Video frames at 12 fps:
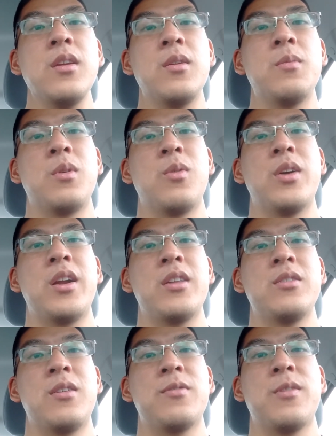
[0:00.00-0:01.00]
But what I
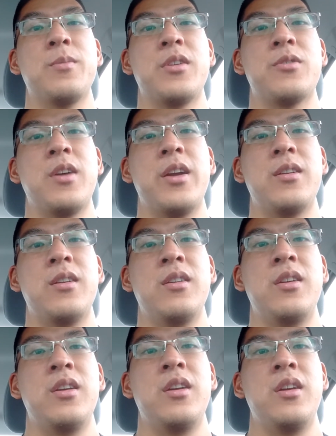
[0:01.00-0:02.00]
learned from the trainer
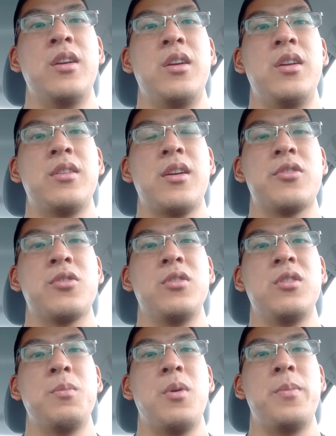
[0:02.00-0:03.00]
is that
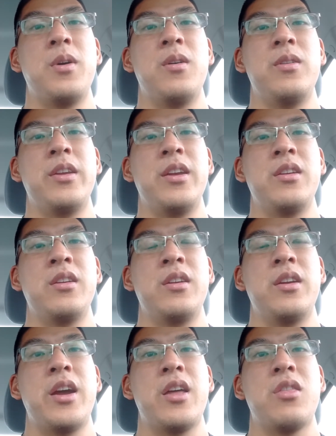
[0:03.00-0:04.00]
shoulder mobility
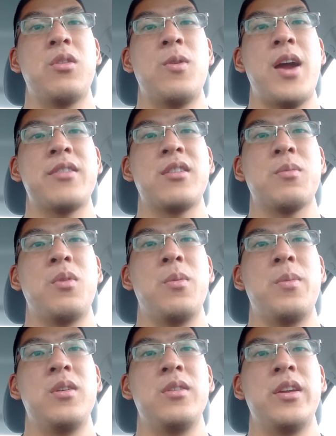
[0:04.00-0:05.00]
and thoracic
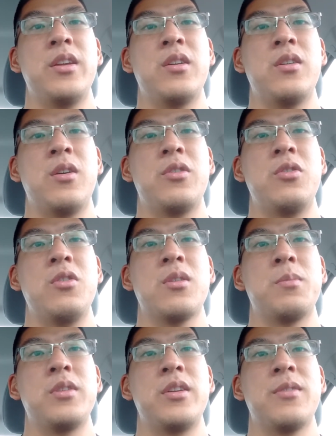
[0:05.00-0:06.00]
mobility are two
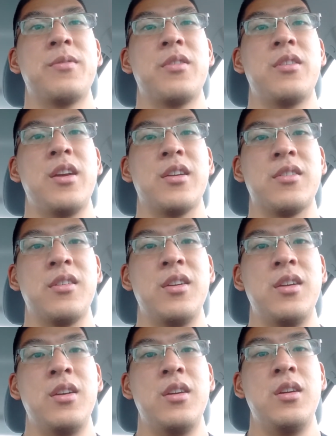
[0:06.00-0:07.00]
completely different things.
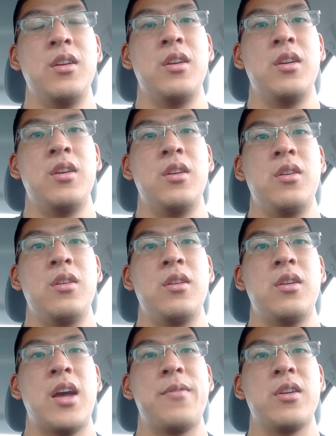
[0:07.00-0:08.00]

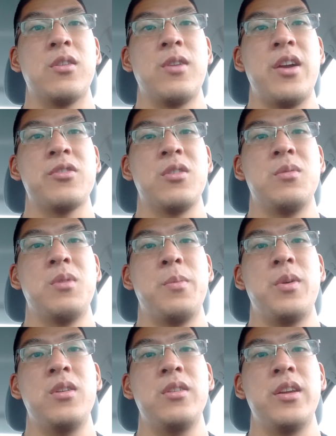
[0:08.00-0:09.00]
Having great shoulder
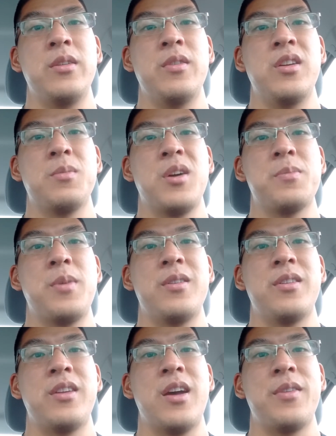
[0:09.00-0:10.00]
mobility is much better
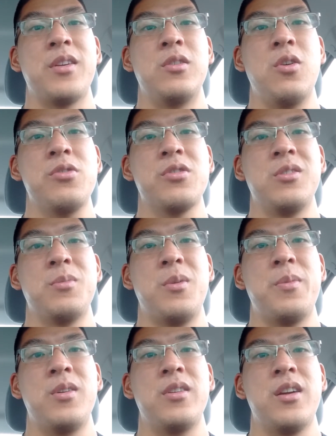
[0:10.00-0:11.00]
than having no shoulder
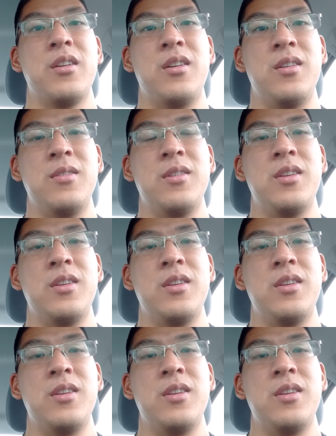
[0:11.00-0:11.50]
mobility at all.